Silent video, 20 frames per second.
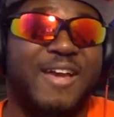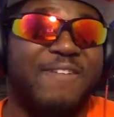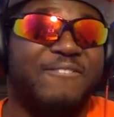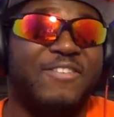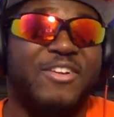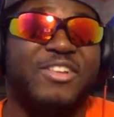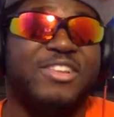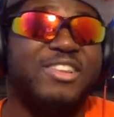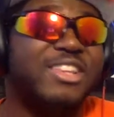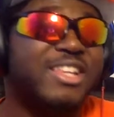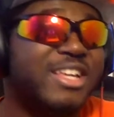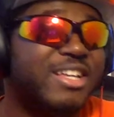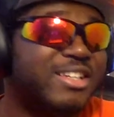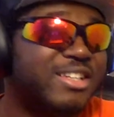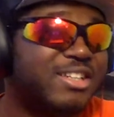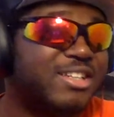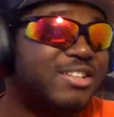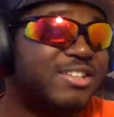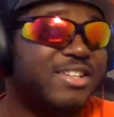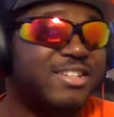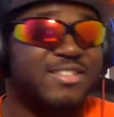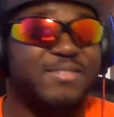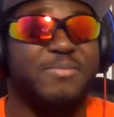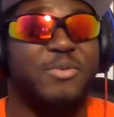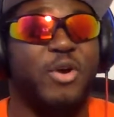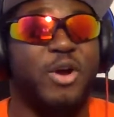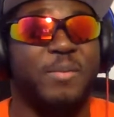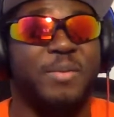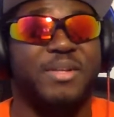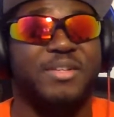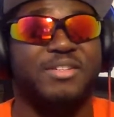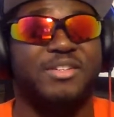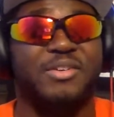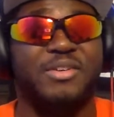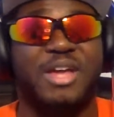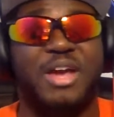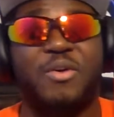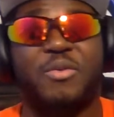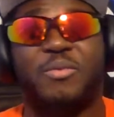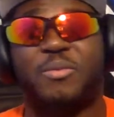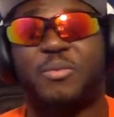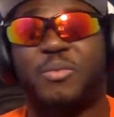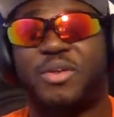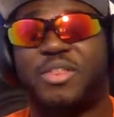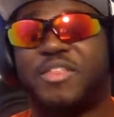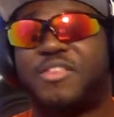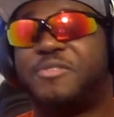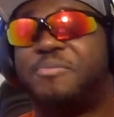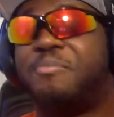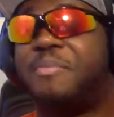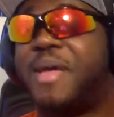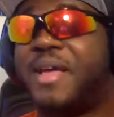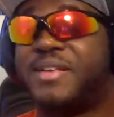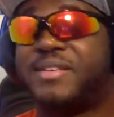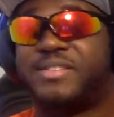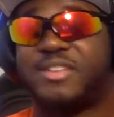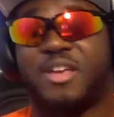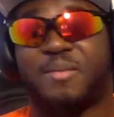I felt a little disappointment. So not one of the best